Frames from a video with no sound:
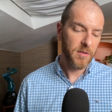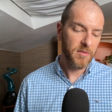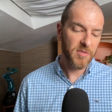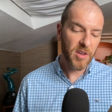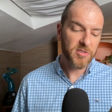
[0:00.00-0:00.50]

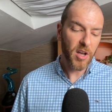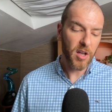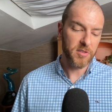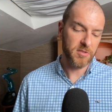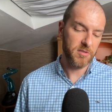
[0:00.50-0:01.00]
there's
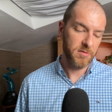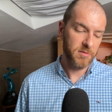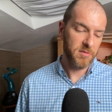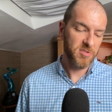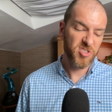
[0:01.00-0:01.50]
huts,
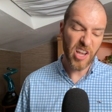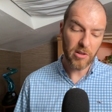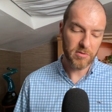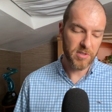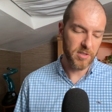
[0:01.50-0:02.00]

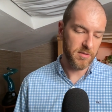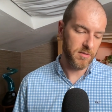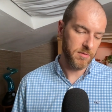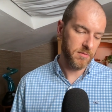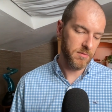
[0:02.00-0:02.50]

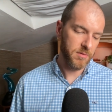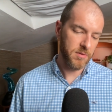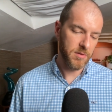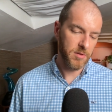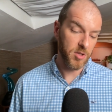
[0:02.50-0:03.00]
shelters.
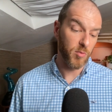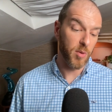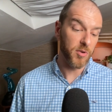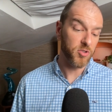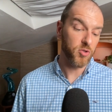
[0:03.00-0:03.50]
The
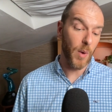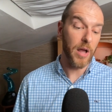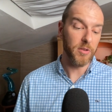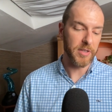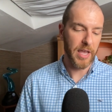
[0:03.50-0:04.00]
murmur
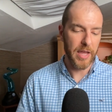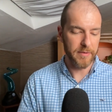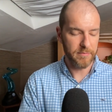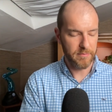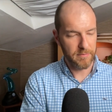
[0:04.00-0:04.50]
swelled
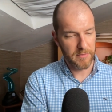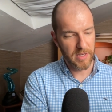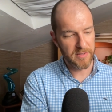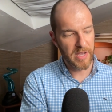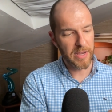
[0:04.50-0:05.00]
again
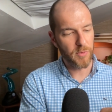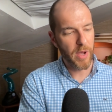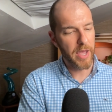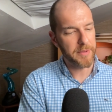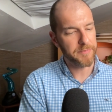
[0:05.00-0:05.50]
and died away.